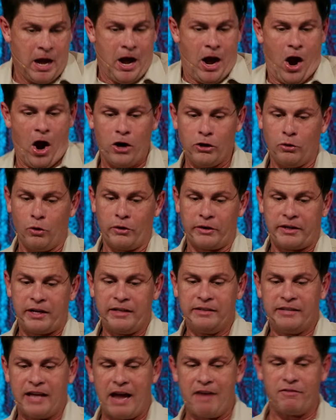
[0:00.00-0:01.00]
Our Lord
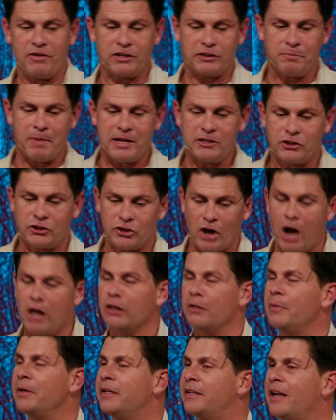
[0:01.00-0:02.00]
King David has made
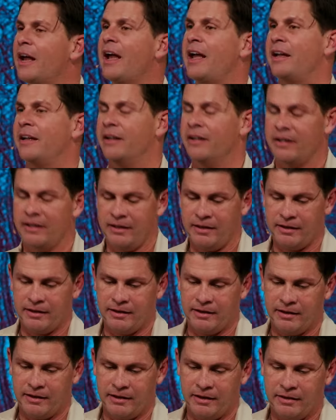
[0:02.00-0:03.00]
Solomon king.
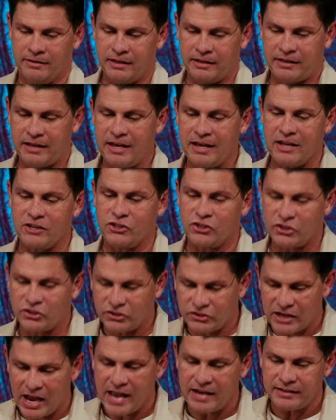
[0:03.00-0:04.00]
The king has
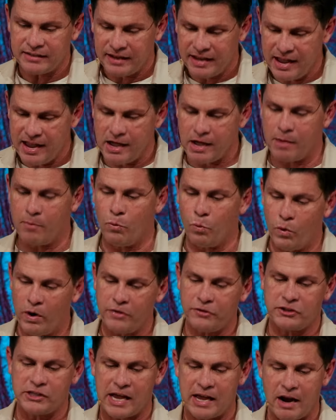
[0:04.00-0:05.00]
sent him with
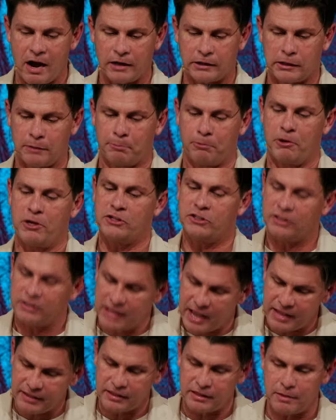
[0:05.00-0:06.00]
Zadok the priest,
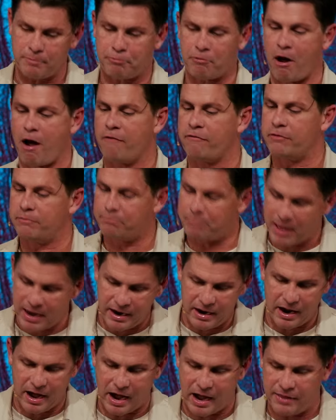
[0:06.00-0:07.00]
Nathan the prophet,
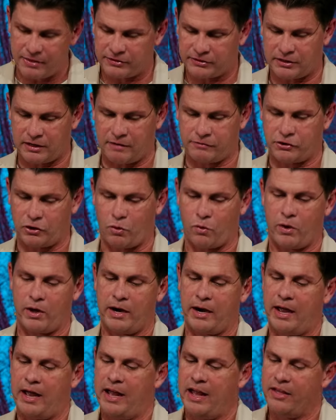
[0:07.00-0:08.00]
Benaniah the son of
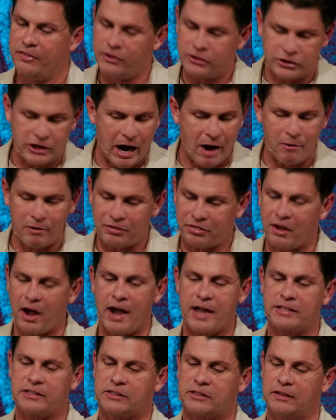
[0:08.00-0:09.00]
Jehoiada, the
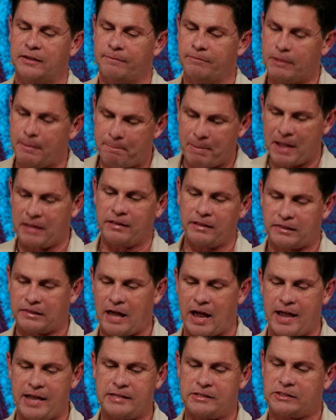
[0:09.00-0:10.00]
Cherethites, the
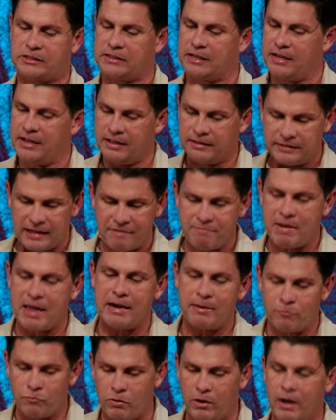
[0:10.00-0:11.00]
Pelethites. They made
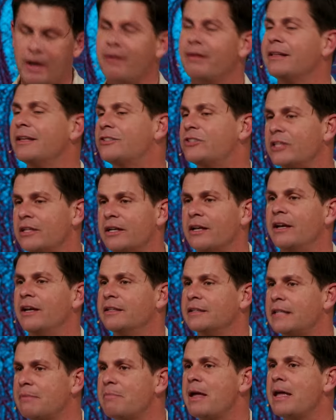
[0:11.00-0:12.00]

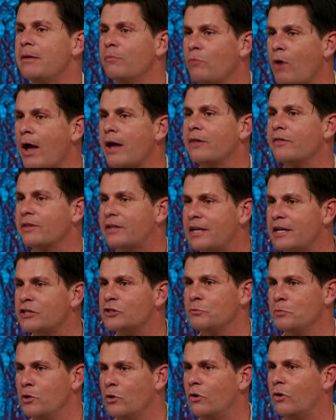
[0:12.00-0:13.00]
him ride on the
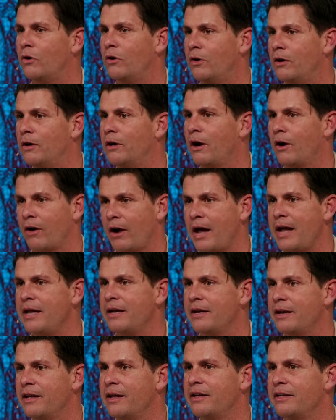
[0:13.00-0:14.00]
king's mule. All right?
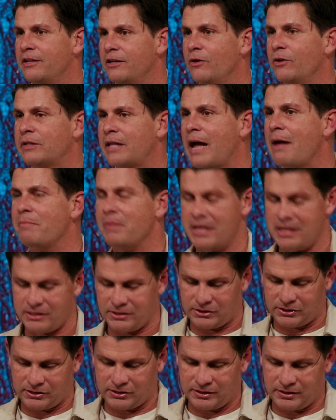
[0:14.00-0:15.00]
You know what that
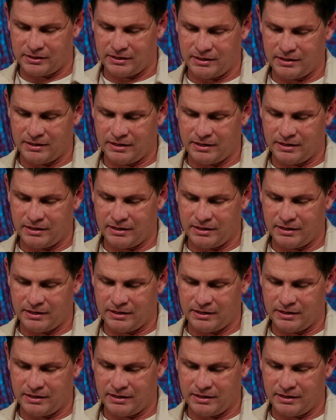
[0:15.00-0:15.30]
means.